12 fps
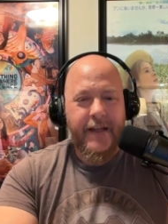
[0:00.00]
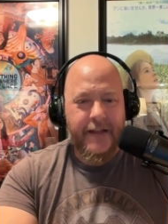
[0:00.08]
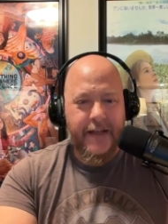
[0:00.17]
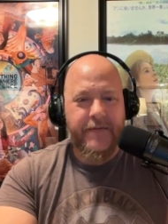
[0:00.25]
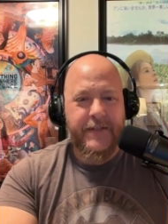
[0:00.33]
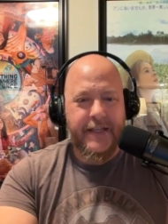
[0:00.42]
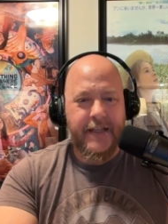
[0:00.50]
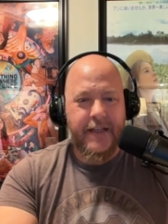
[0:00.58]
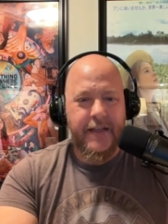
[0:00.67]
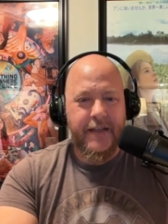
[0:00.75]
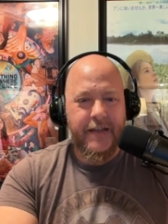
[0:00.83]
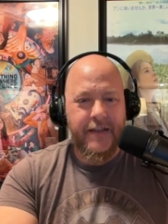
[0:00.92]
of
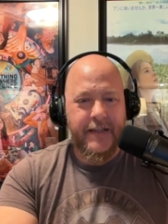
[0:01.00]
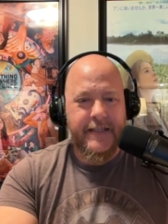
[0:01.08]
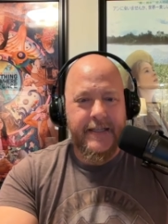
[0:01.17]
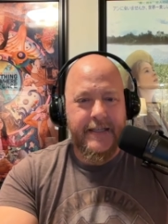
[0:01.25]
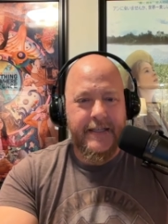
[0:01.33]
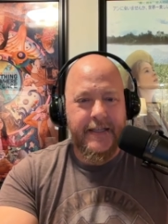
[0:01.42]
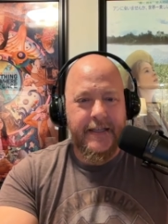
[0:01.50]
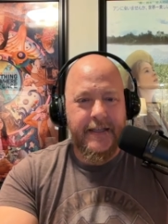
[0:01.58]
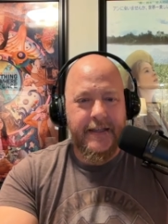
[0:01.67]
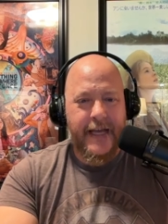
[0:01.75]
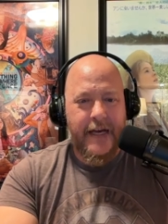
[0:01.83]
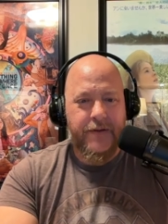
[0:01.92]
stealing the
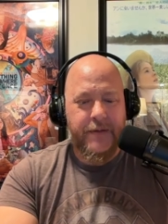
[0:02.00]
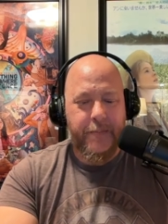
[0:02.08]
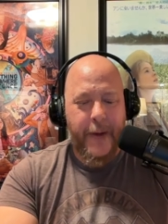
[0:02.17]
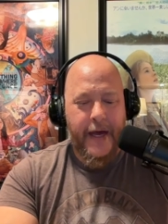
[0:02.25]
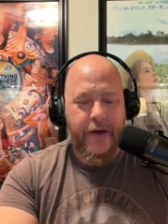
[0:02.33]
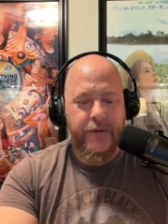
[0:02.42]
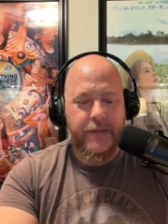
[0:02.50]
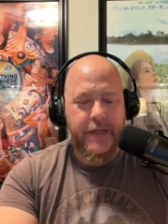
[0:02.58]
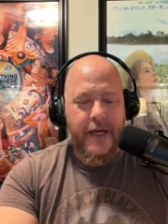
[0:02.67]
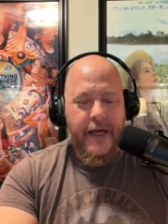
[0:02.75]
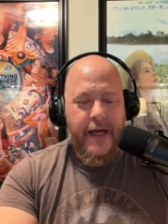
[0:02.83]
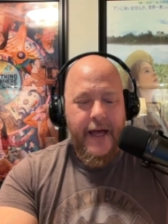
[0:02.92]
sixteen thousand yep. pounds,
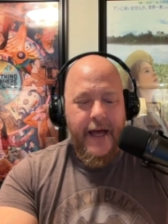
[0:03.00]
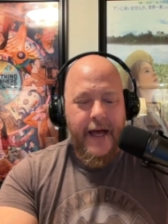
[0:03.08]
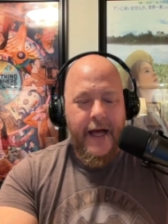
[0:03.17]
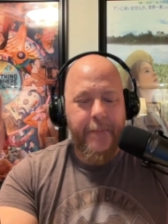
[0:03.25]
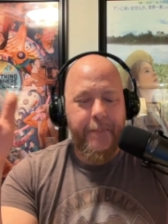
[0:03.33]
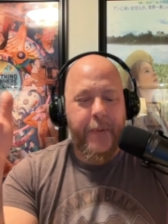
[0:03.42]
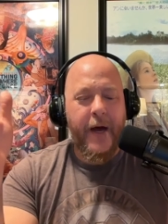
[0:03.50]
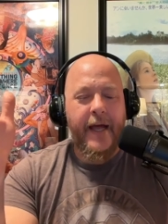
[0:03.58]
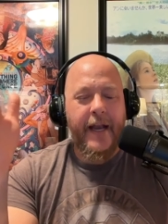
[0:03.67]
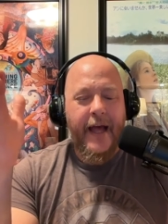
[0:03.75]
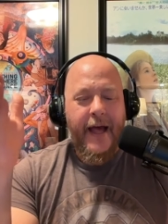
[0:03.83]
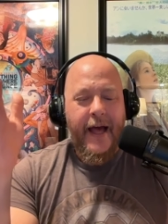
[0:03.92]
um, but.